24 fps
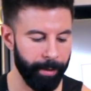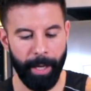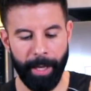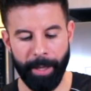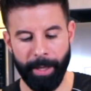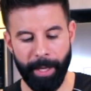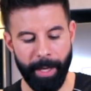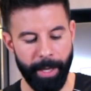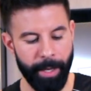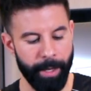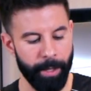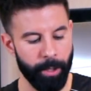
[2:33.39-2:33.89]
And
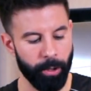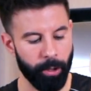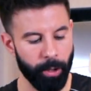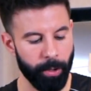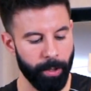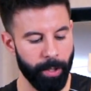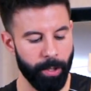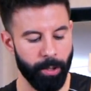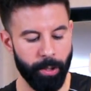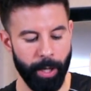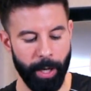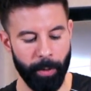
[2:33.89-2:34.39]
then
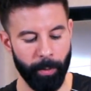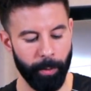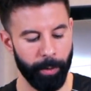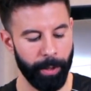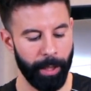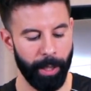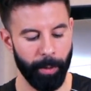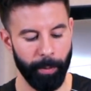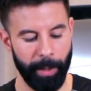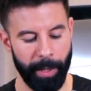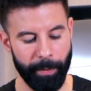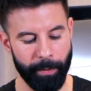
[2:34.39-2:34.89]
just in general
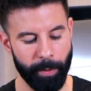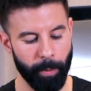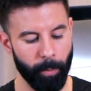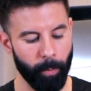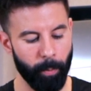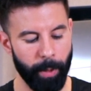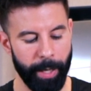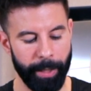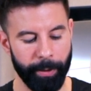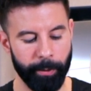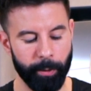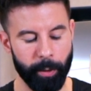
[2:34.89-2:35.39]
here, we have some
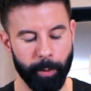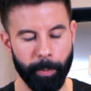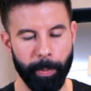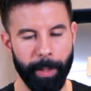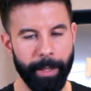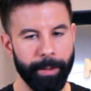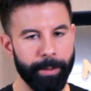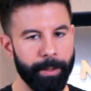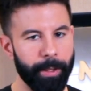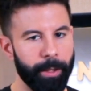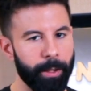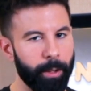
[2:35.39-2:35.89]
regular
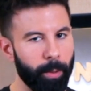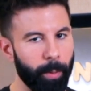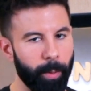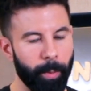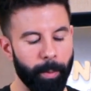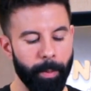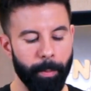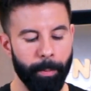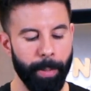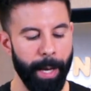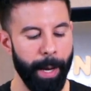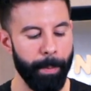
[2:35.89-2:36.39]
spices, so
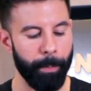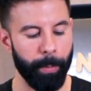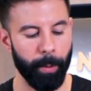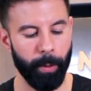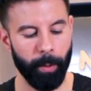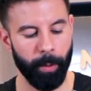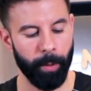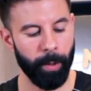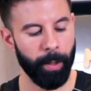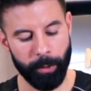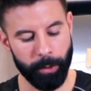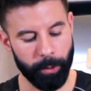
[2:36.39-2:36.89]

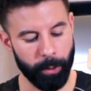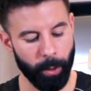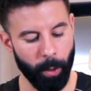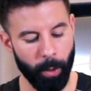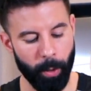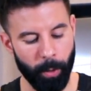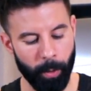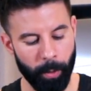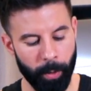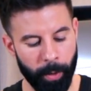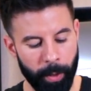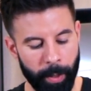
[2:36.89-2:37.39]
pepper,
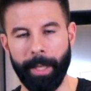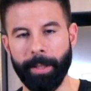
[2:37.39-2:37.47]
salt,